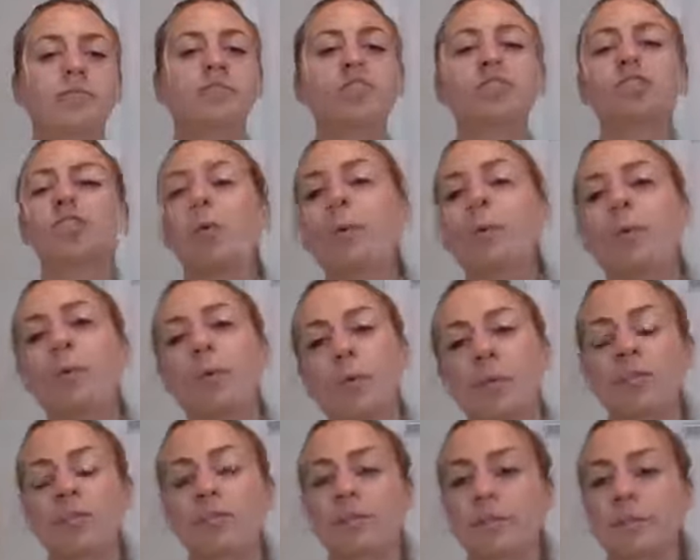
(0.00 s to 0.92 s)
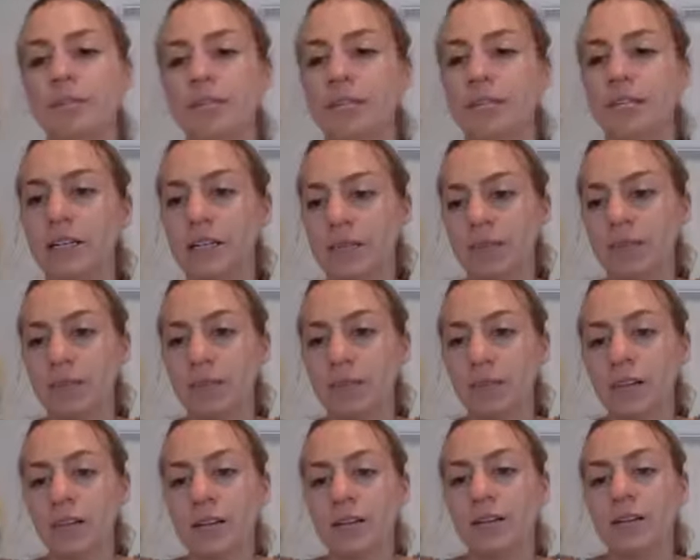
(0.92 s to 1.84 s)
It's so important to be eating
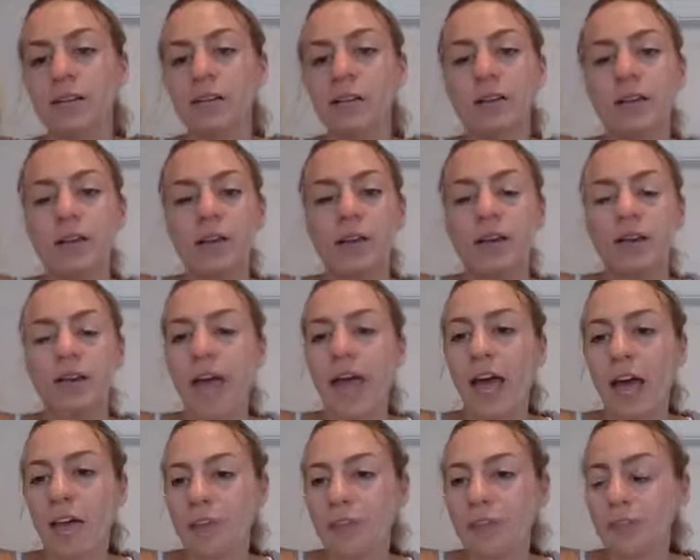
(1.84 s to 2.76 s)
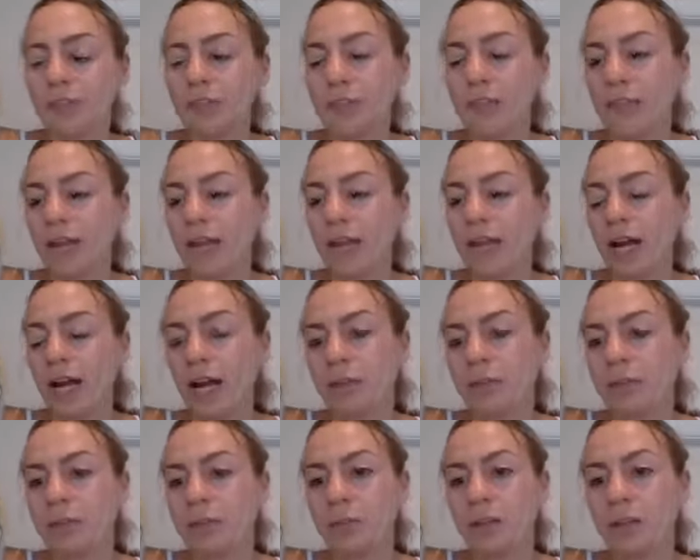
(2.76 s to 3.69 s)
something after you work
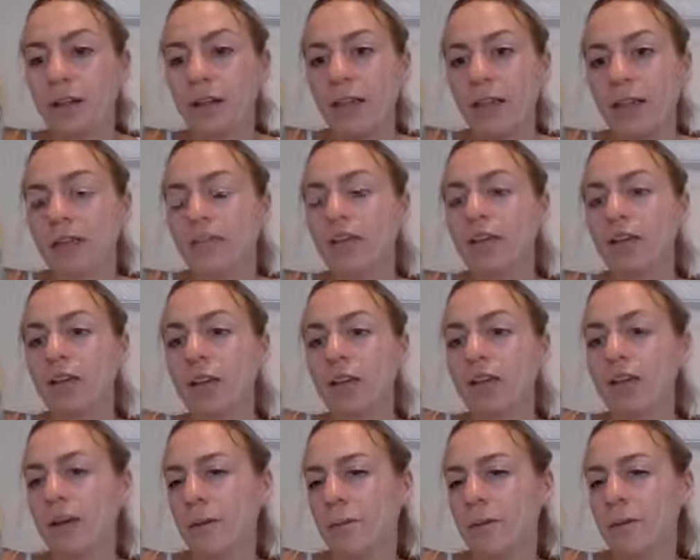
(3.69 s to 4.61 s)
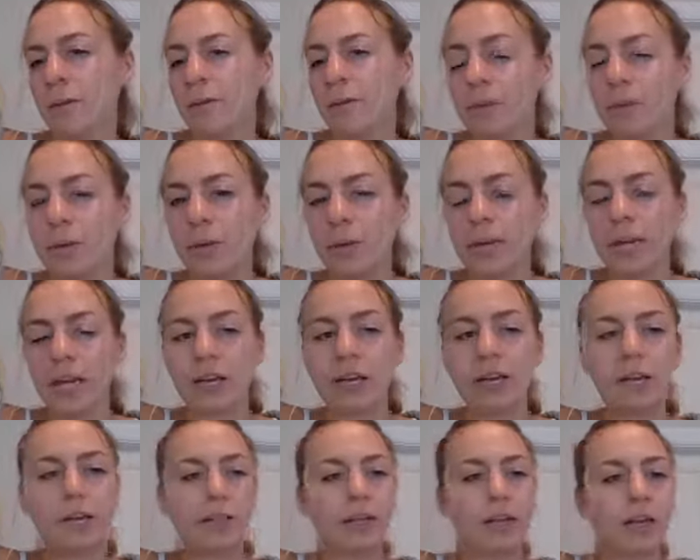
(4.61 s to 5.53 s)
out as well. And if you're getting up in the
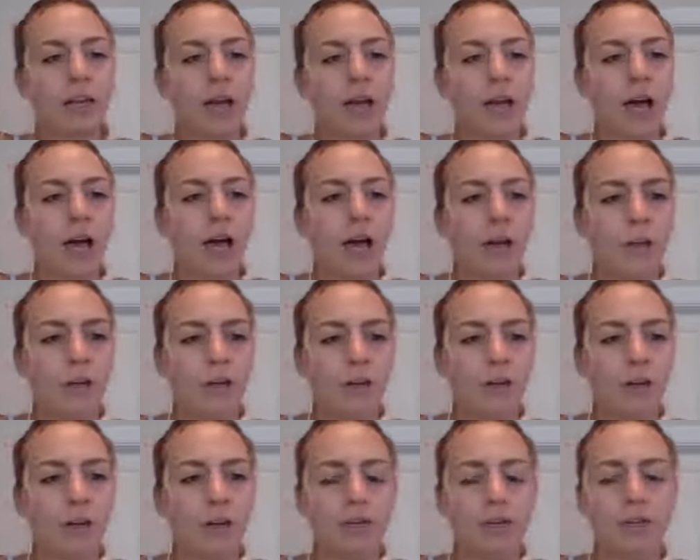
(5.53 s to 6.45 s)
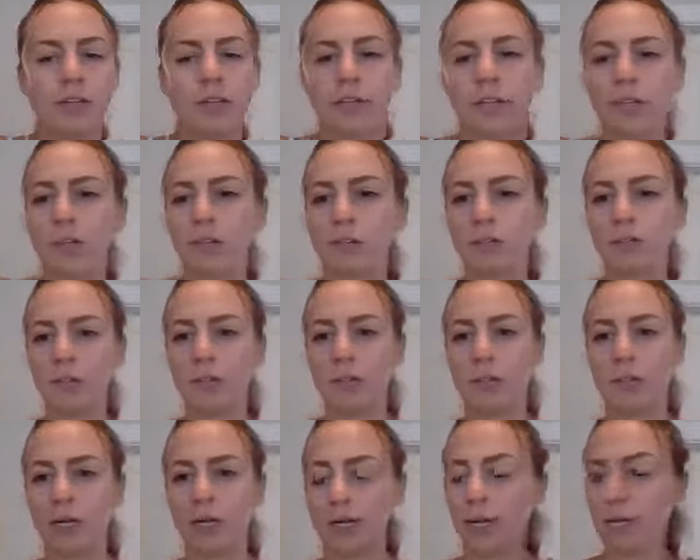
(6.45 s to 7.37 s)
morning, and you're going to go do
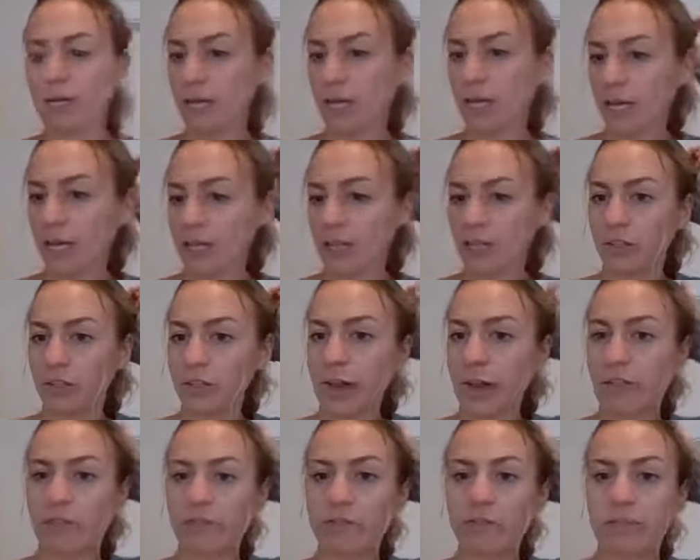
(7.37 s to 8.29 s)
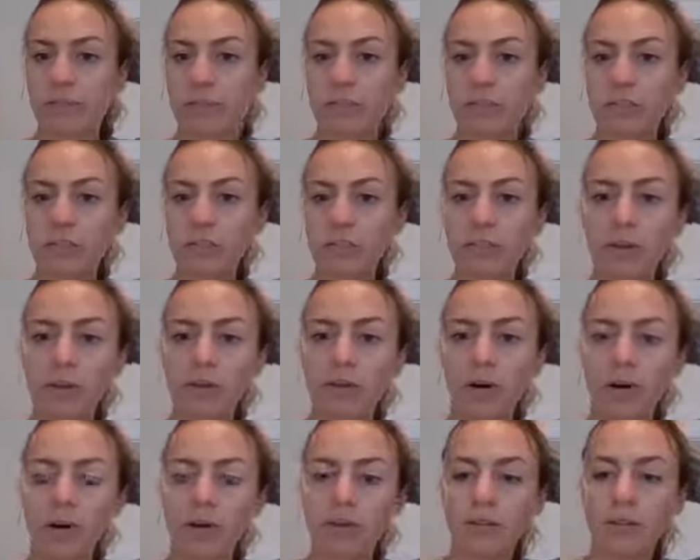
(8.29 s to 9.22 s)
a workout class and you're not feeling too
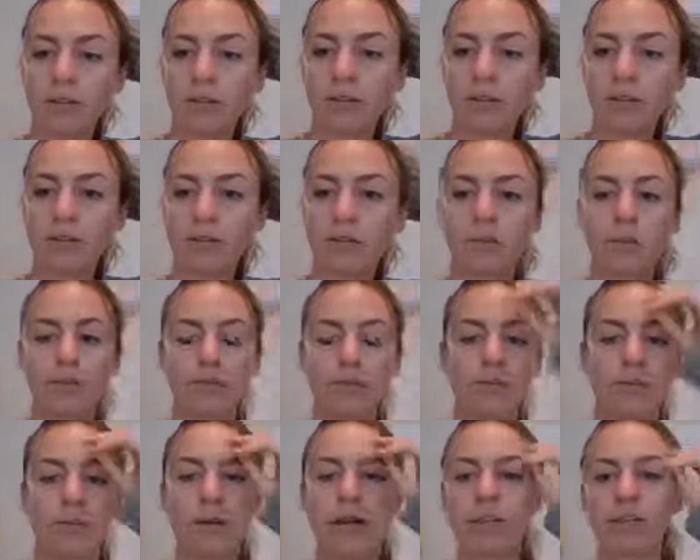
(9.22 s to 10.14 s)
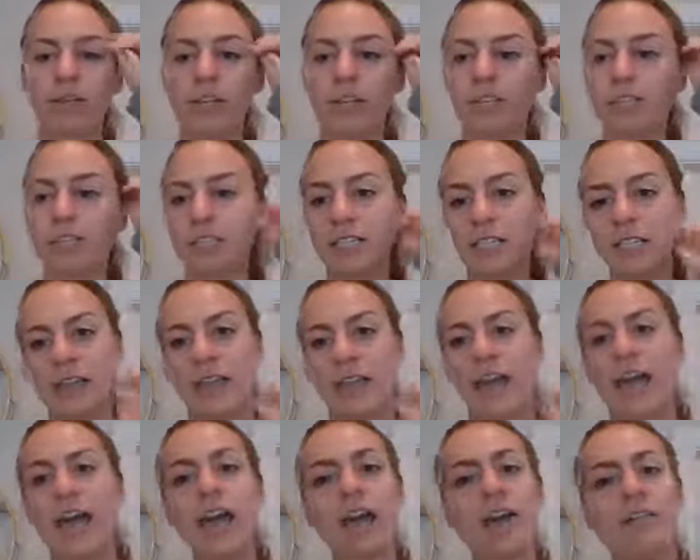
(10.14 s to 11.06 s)
hungry, for breakfast,
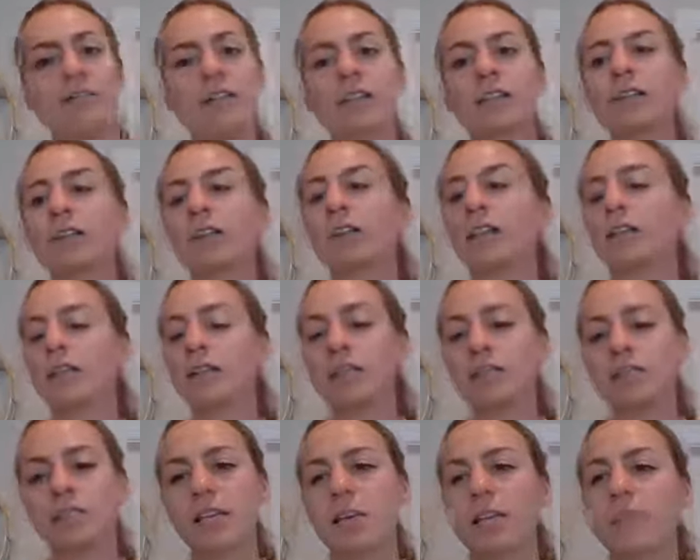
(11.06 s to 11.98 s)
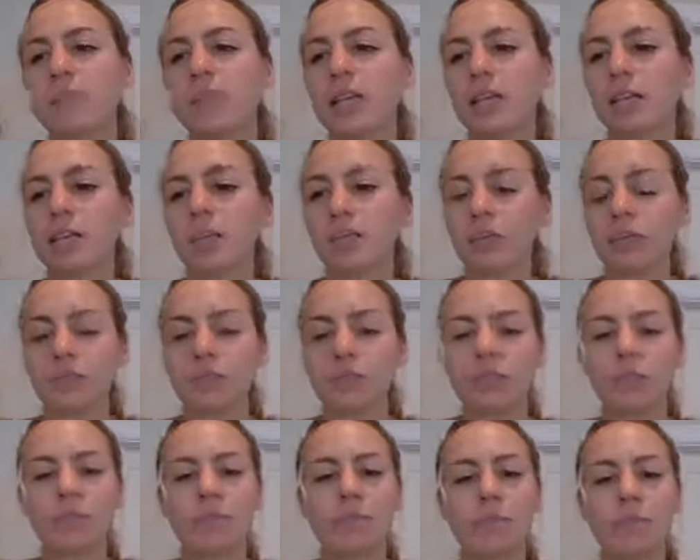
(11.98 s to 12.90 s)
have a little something,
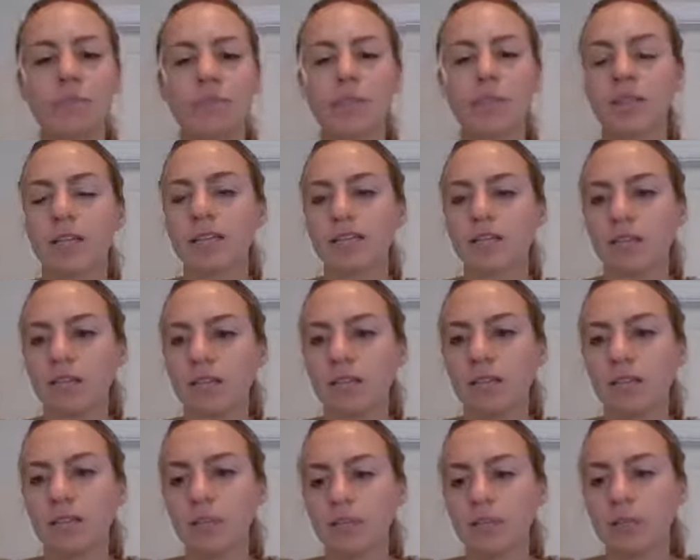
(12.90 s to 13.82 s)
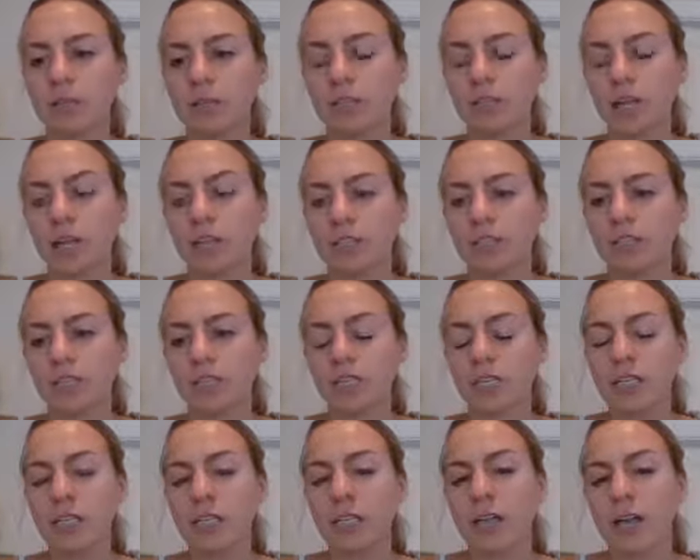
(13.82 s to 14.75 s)
just something that's going to give you some good
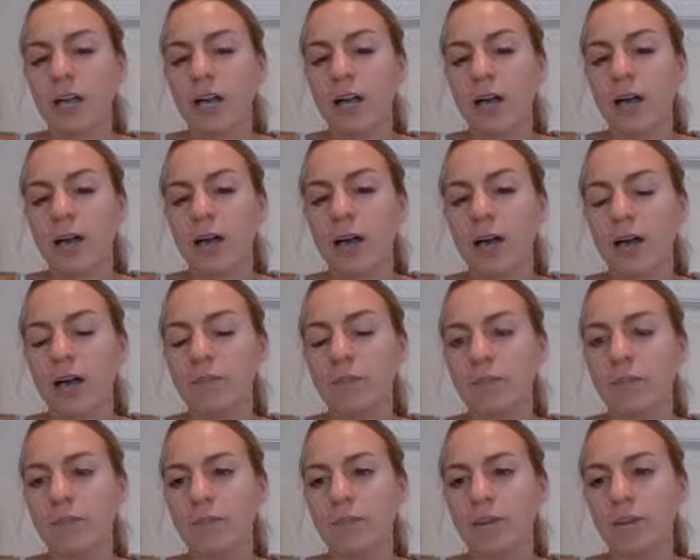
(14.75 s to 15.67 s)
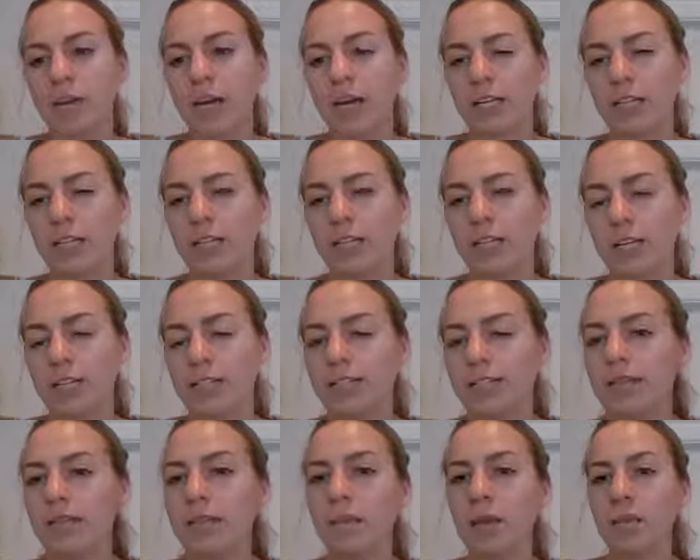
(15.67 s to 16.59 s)
energy for your
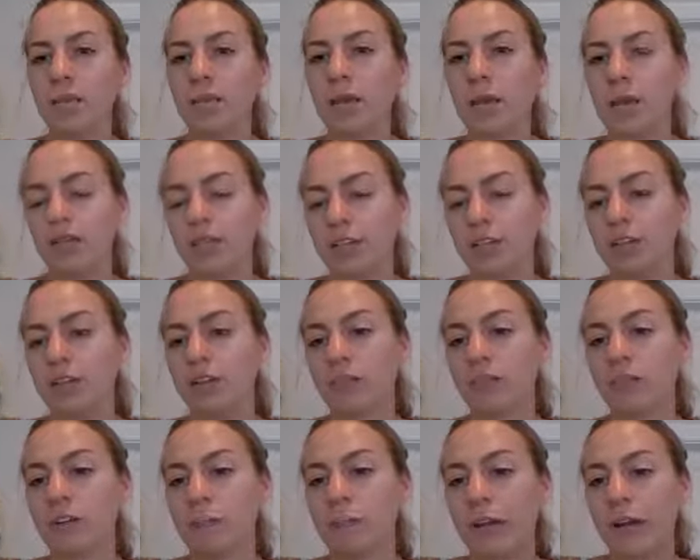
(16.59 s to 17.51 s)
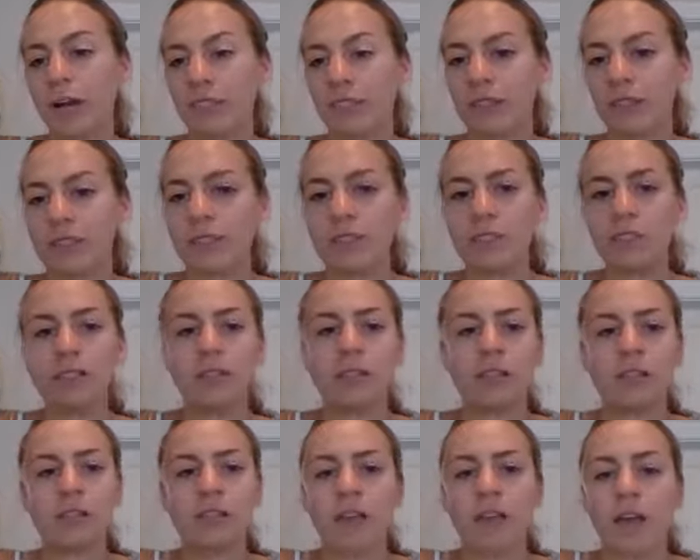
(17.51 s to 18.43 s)
exercise, and then maybe have like your full
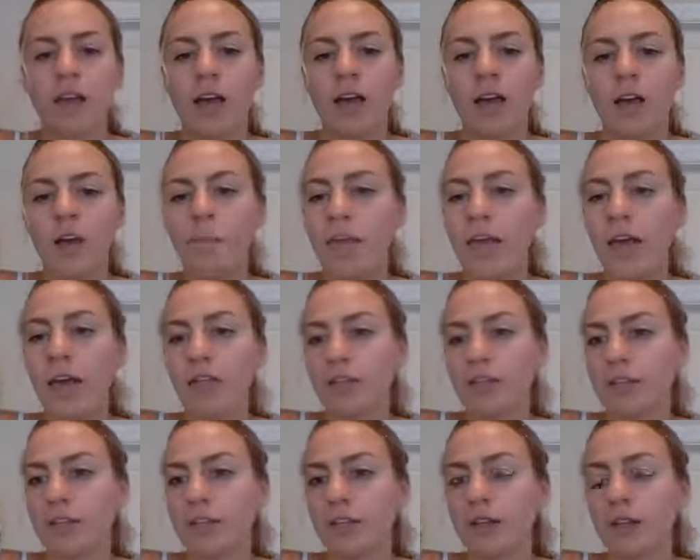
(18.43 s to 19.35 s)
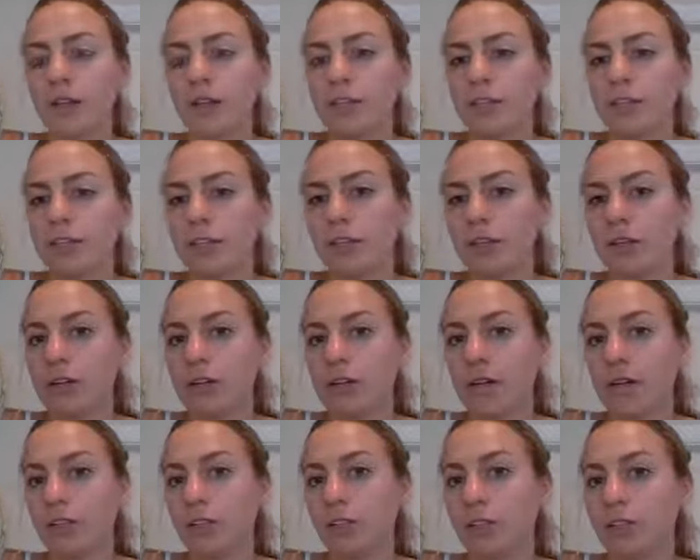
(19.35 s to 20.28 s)
breakfast after your
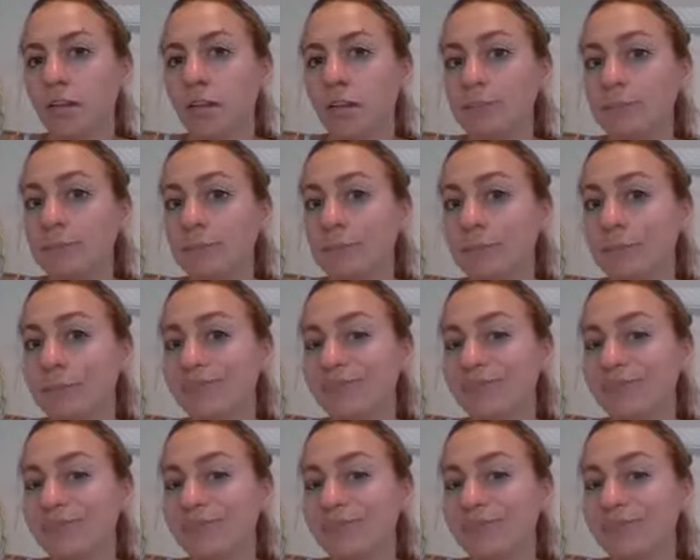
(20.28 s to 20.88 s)
exercise.